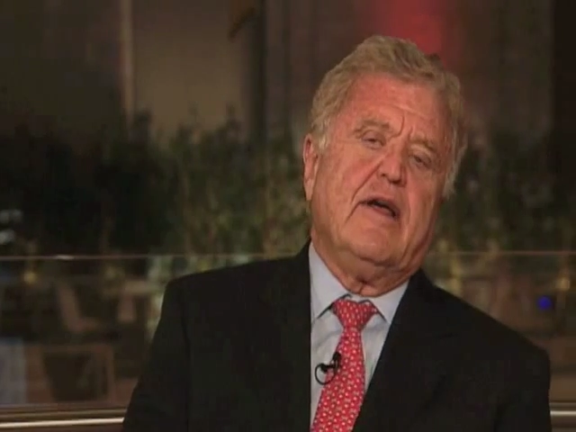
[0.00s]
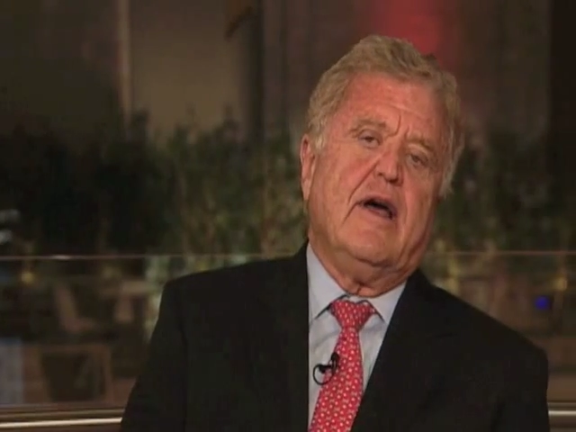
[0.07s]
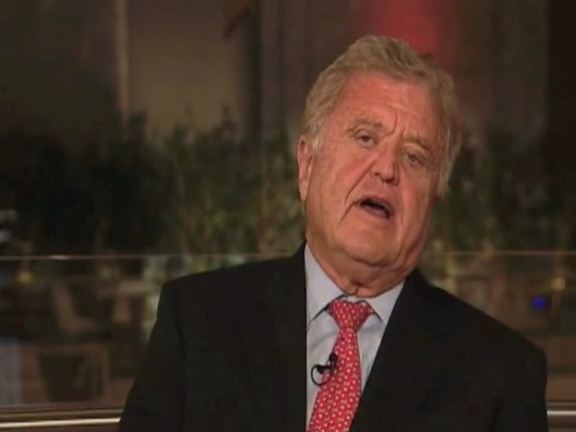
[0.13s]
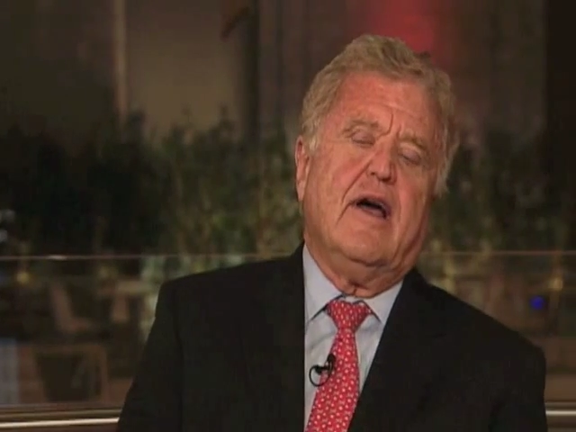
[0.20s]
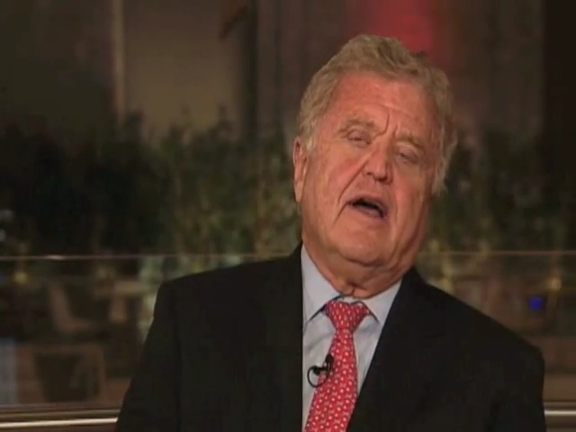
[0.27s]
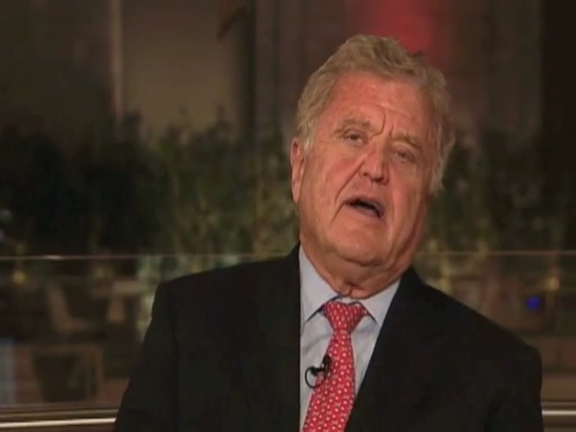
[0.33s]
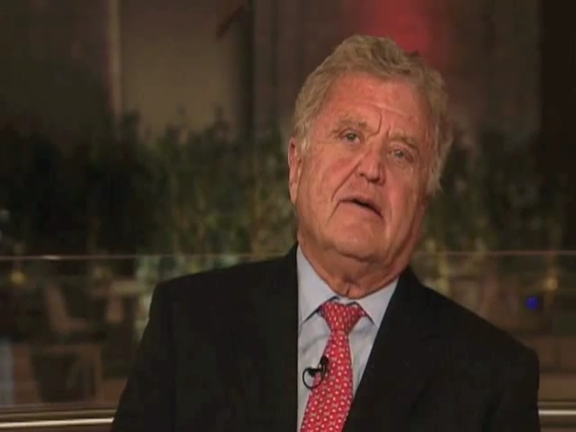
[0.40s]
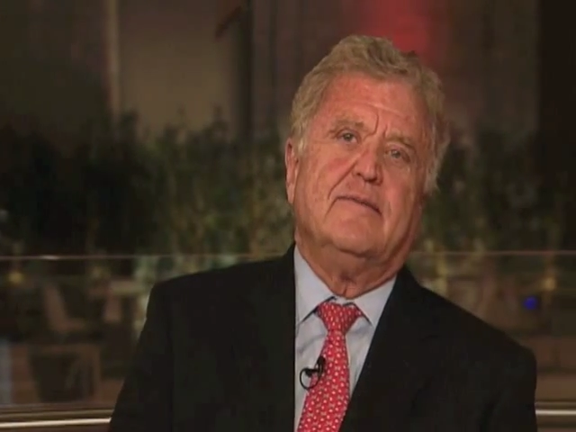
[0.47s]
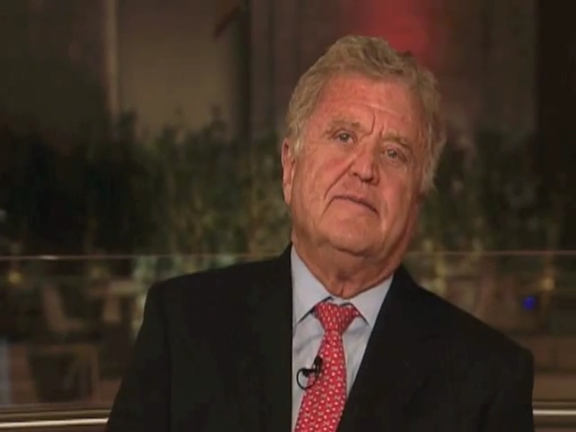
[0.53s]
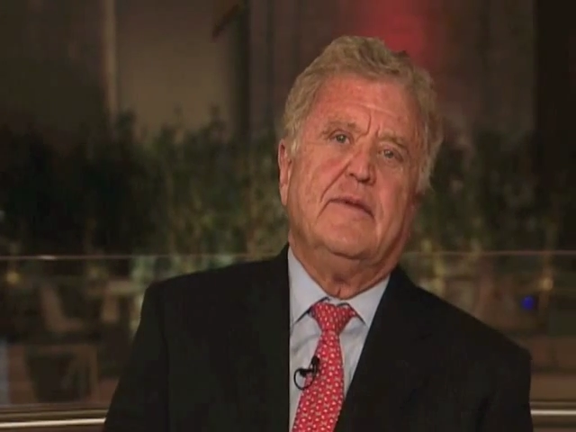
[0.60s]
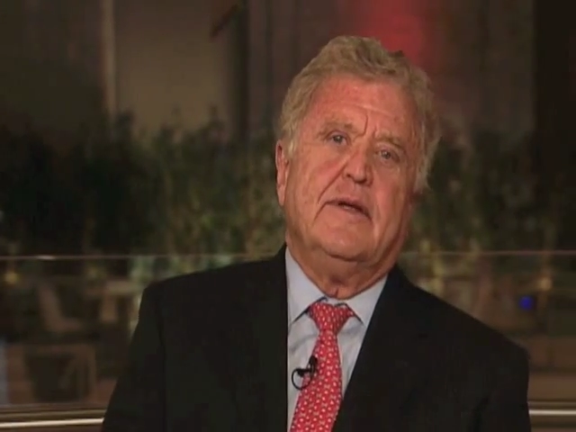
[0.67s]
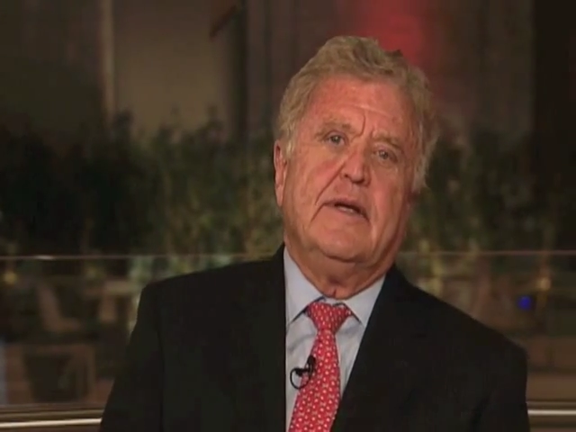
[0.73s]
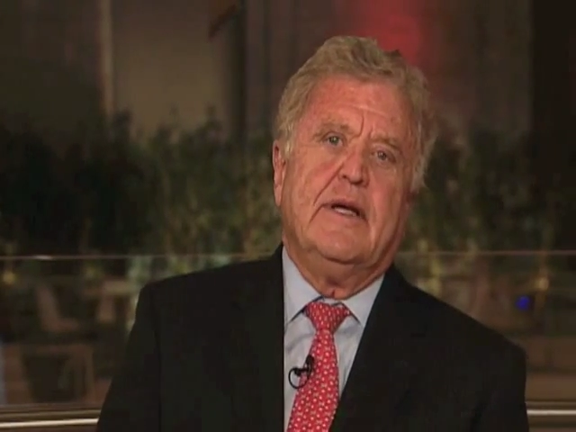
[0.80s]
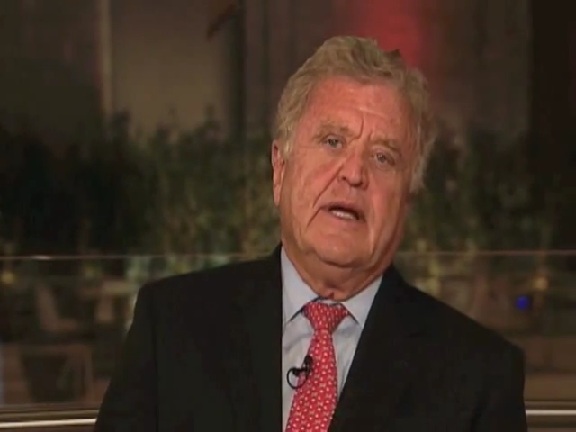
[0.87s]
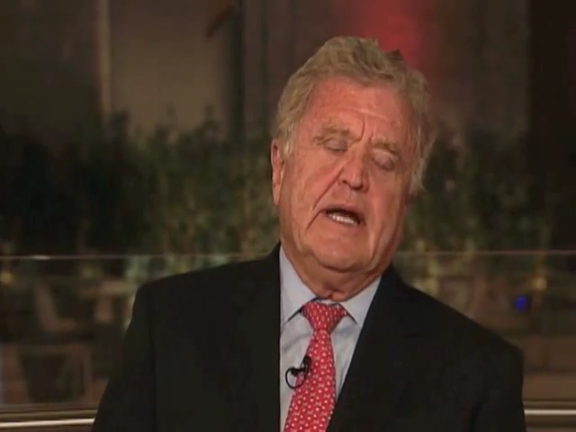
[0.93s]
uh,
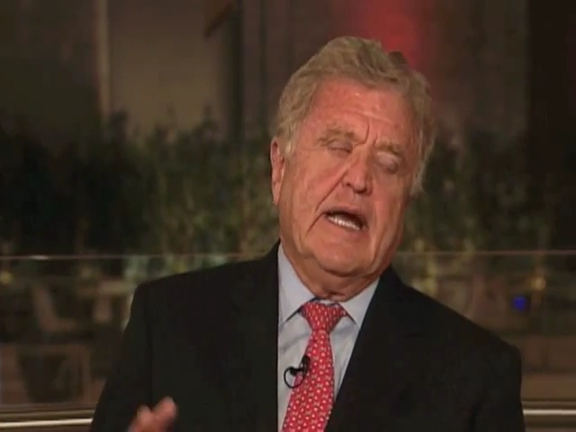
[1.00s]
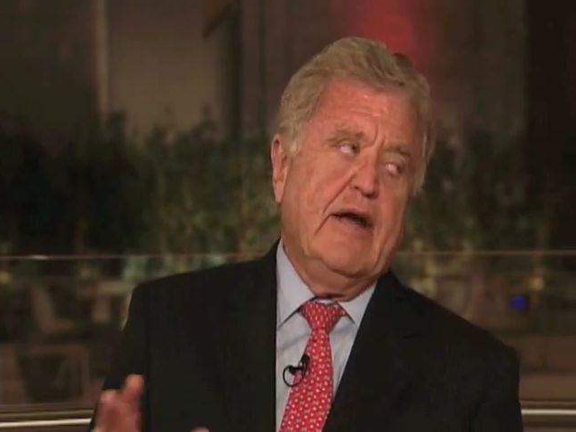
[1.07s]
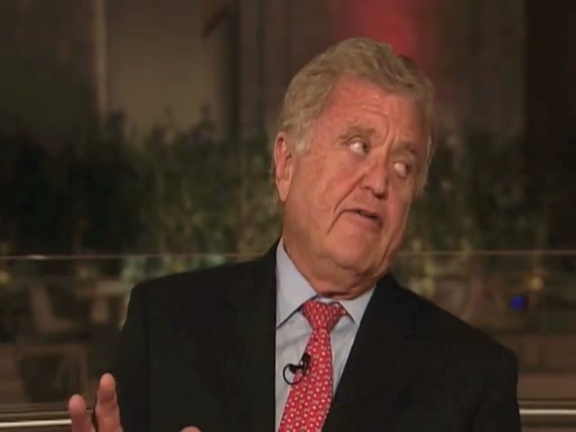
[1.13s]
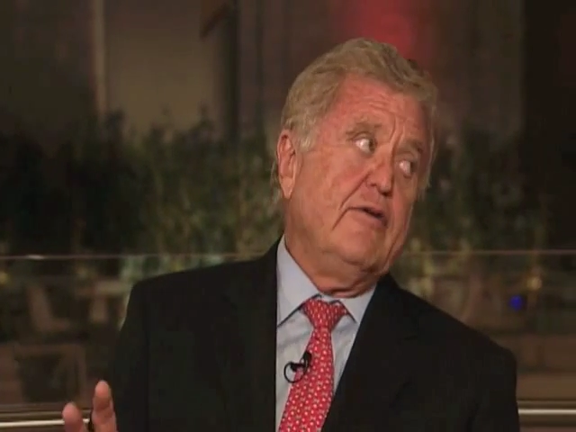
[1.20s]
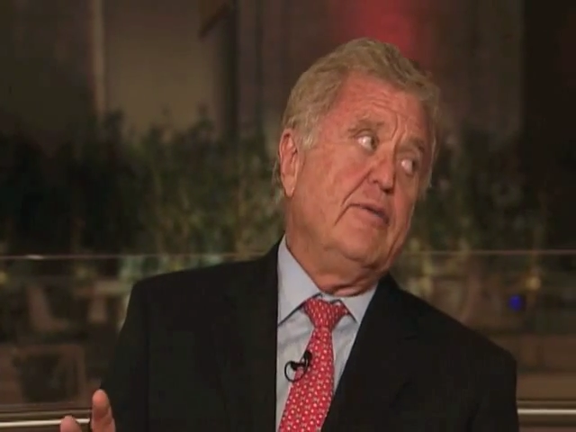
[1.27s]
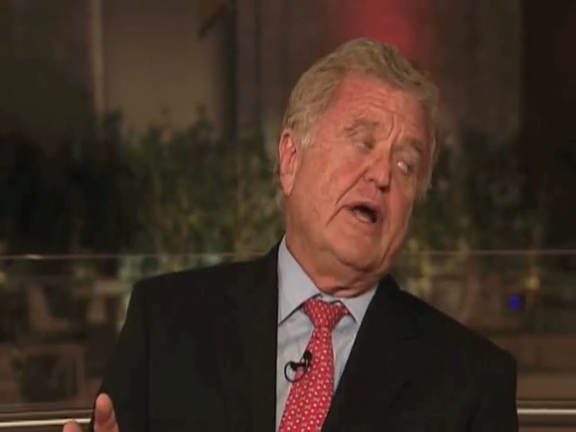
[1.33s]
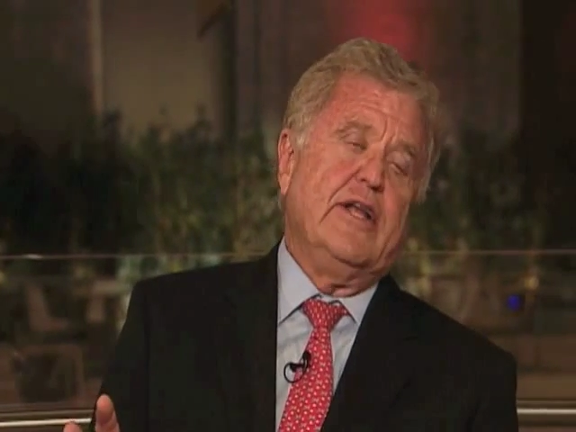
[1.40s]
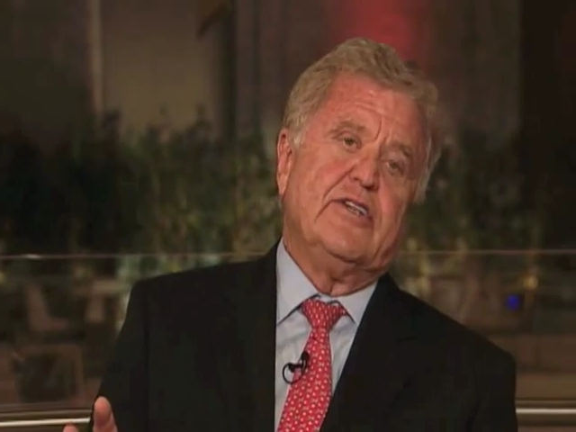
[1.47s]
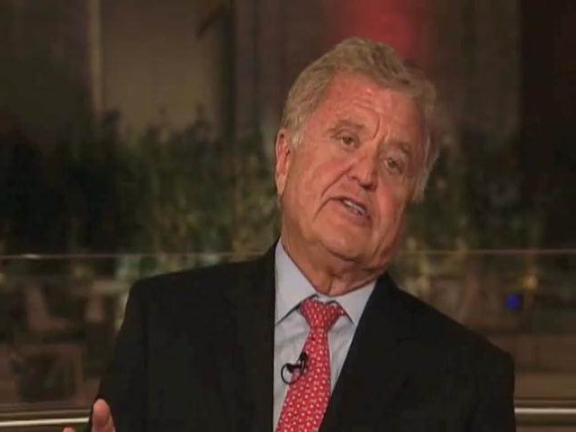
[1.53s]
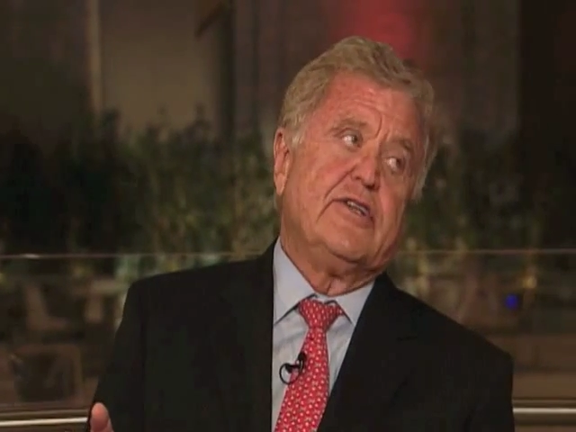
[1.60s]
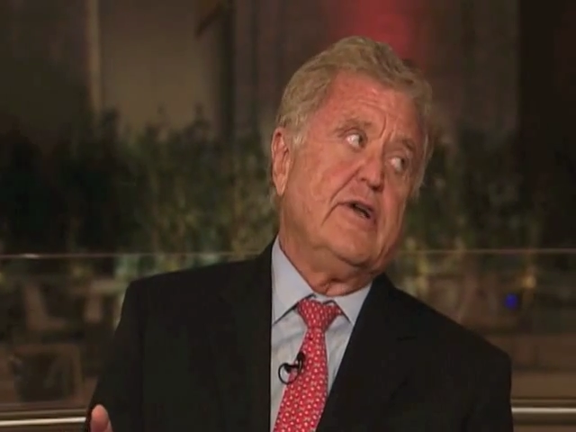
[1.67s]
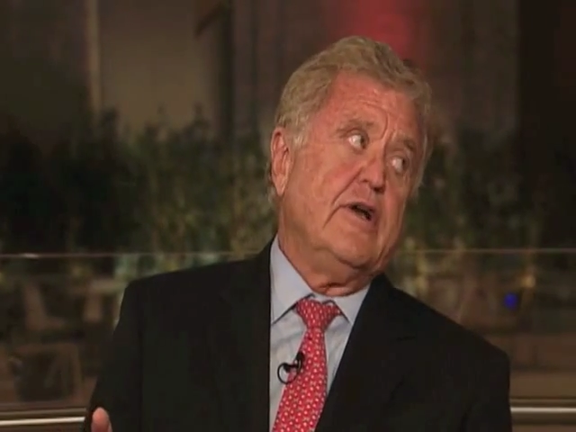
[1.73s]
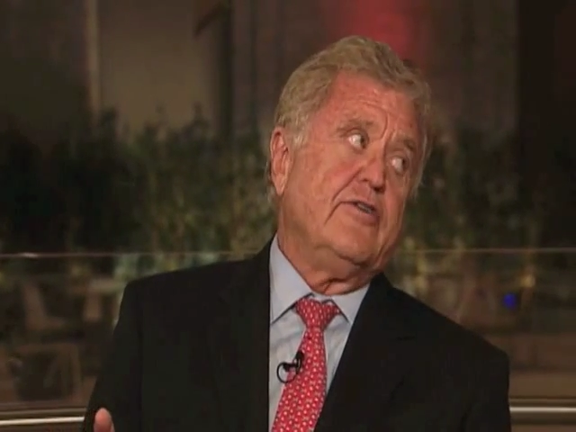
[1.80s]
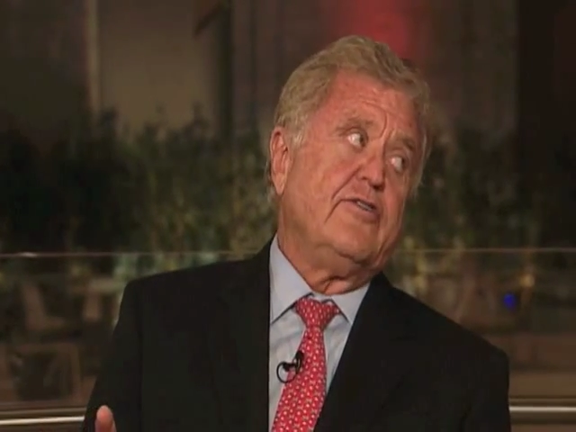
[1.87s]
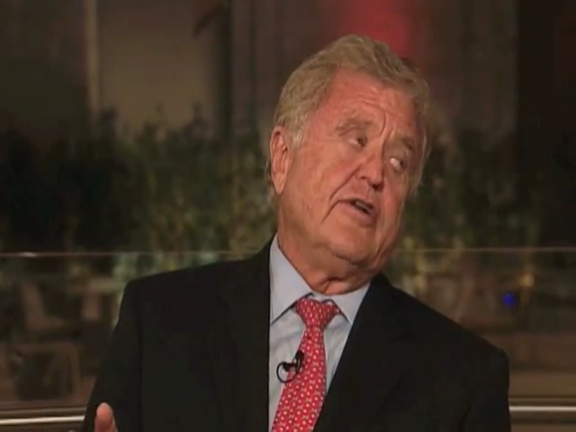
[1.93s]
everybody's
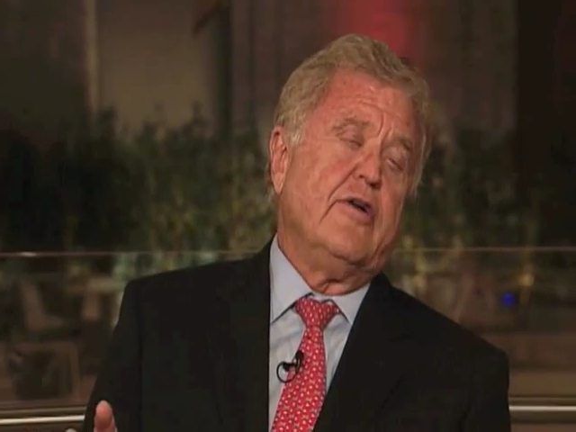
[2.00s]
touched